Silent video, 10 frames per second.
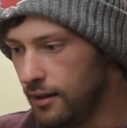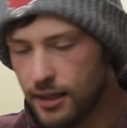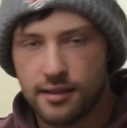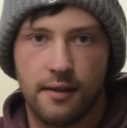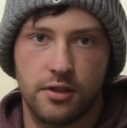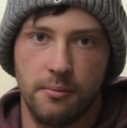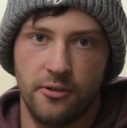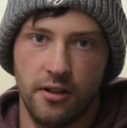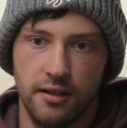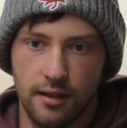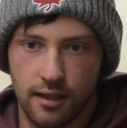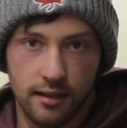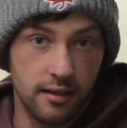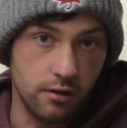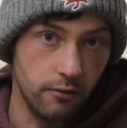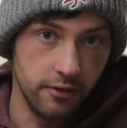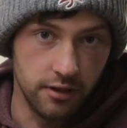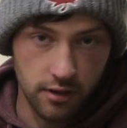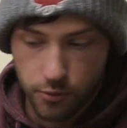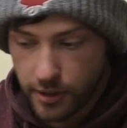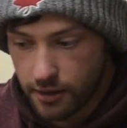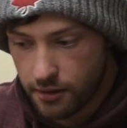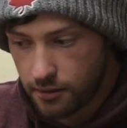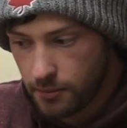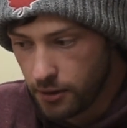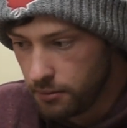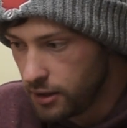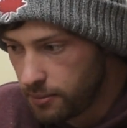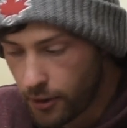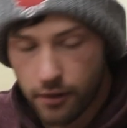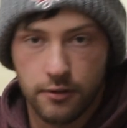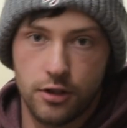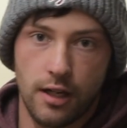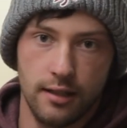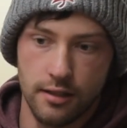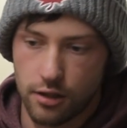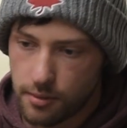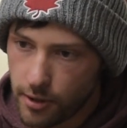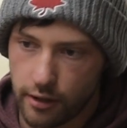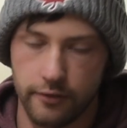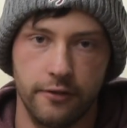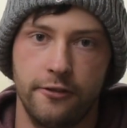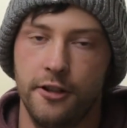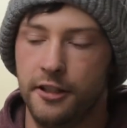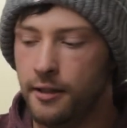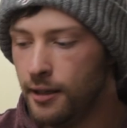let's have some fun and let's go vintage, because you know it's part of the challenge, it's part of the fun.